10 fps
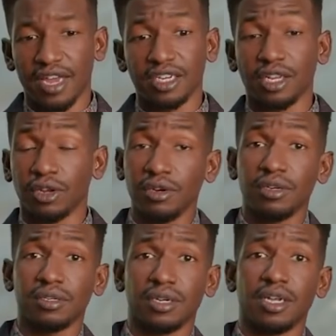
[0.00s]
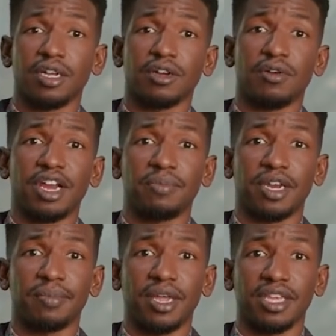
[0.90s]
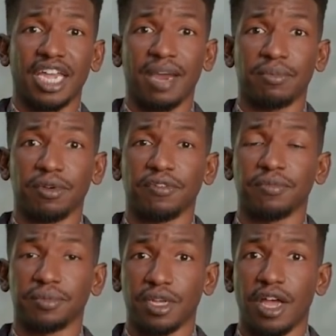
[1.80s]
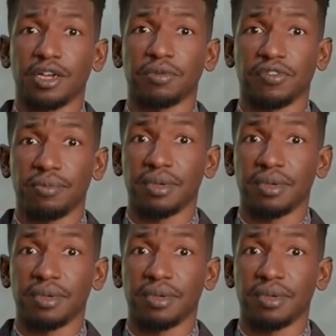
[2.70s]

Gotten to learn uh, quite a bit about the camera talking with